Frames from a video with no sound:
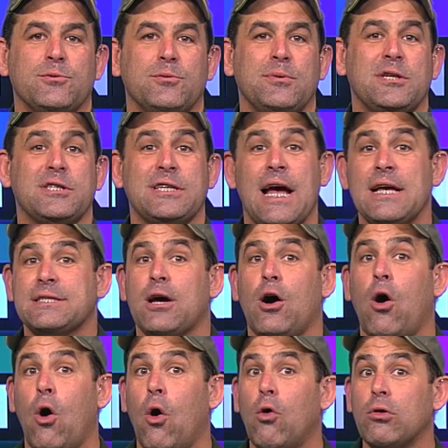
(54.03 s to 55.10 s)
which means it has a
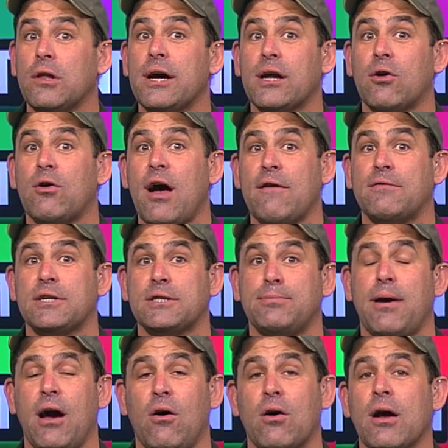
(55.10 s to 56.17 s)
whole lot of graphics
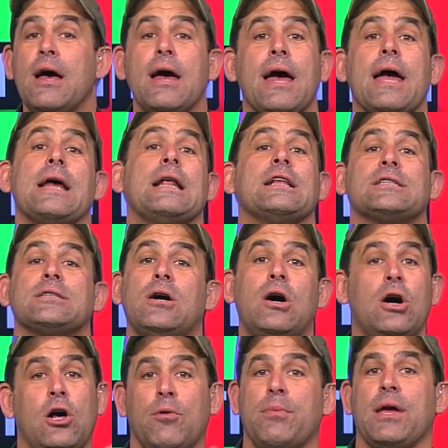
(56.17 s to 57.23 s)
power, and it's
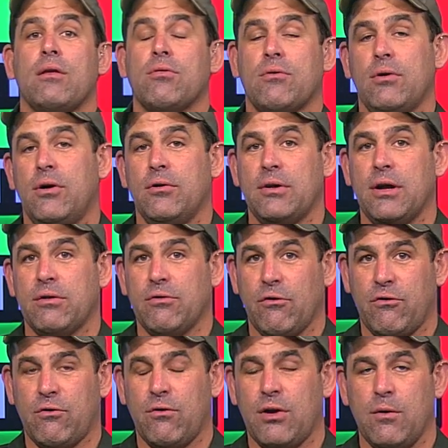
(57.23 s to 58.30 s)
all being thrown at the
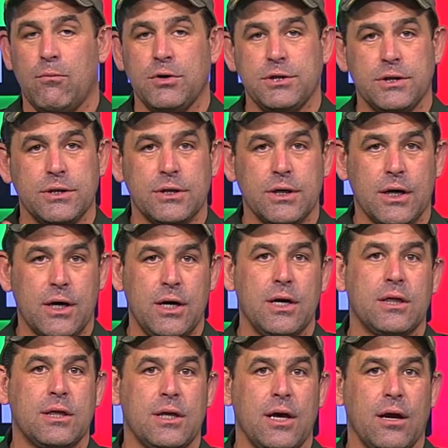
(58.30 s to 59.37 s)
screen, which is a
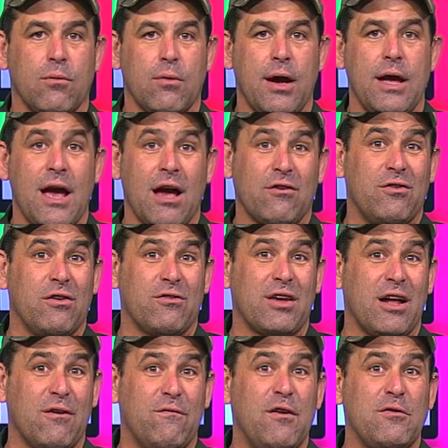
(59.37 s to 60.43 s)
good thing, right? Actually, it's
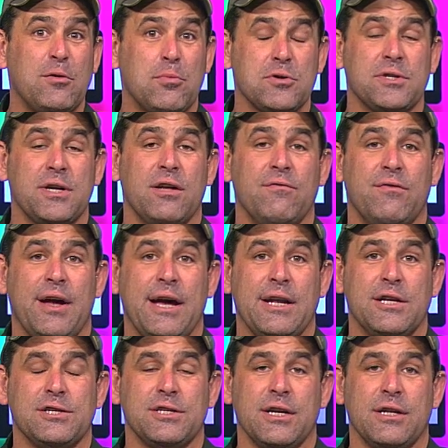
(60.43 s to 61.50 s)
got a 50%
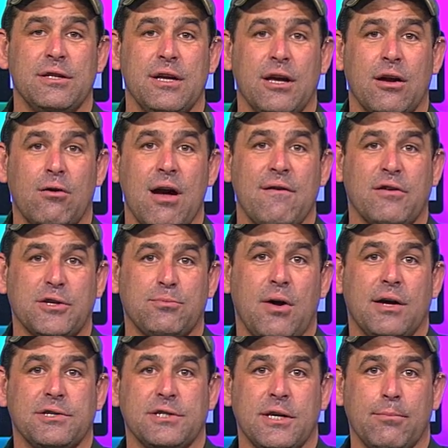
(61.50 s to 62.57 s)
advantage in graphics
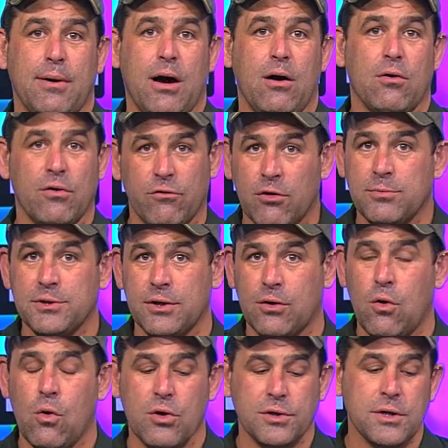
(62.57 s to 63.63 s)
processing power in terms of the
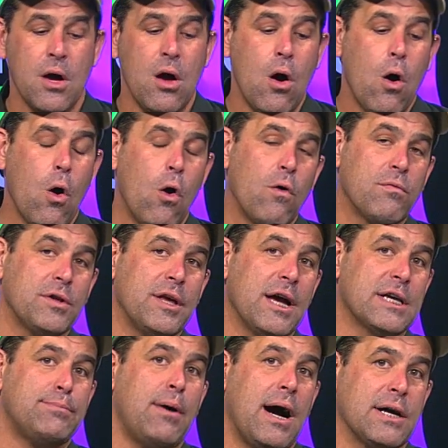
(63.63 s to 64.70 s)
cores over the
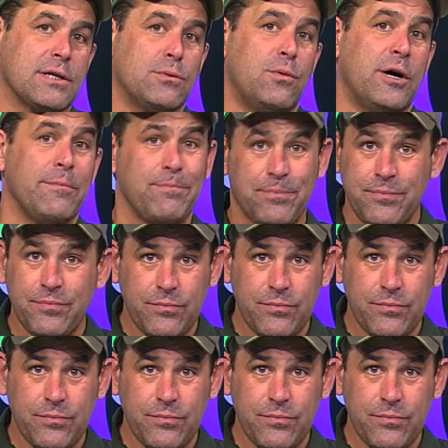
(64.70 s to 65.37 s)
Xbox One.